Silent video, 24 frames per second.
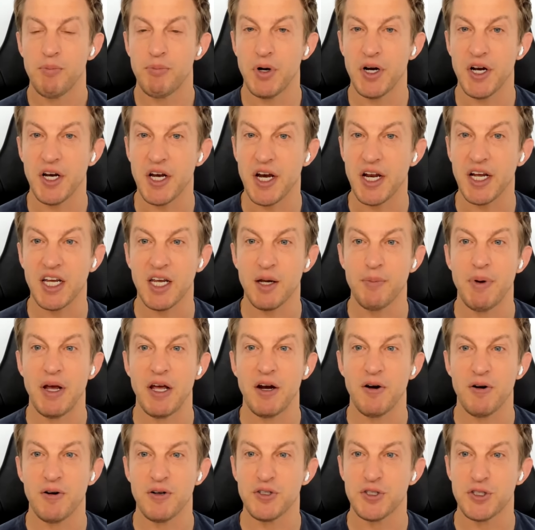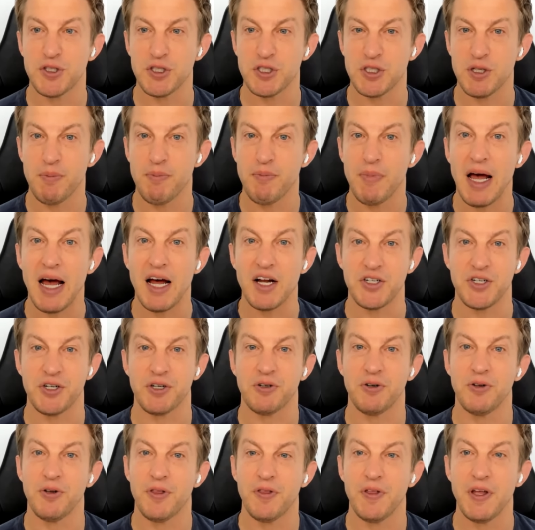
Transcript: But an incubator is just a magical